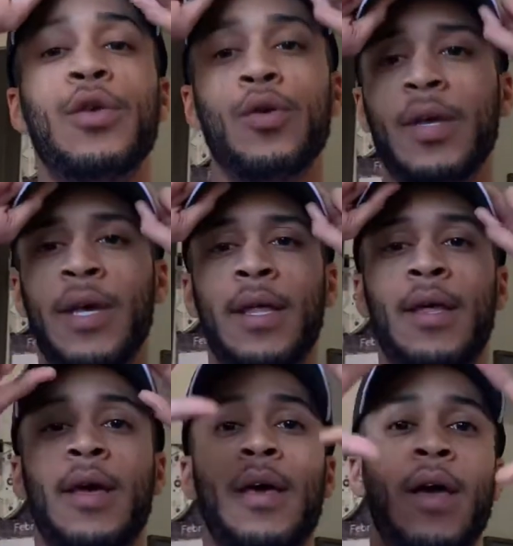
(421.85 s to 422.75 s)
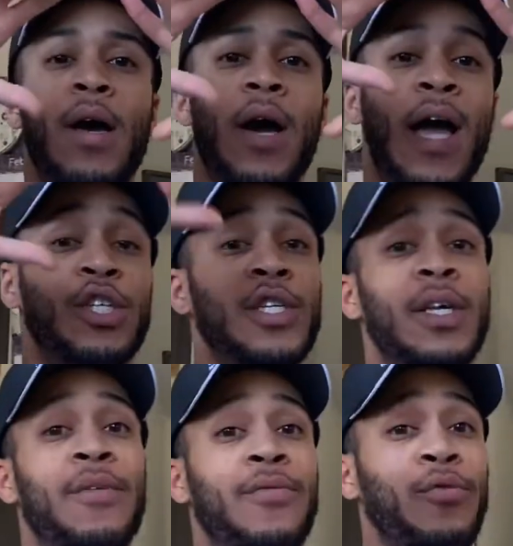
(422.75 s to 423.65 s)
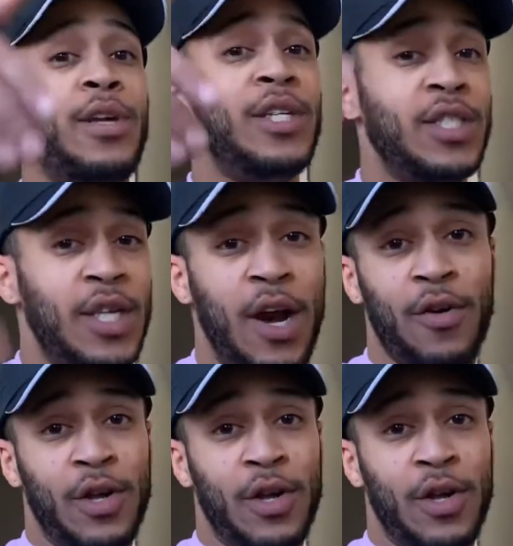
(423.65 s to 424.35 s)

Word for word: you'll get actually a free share.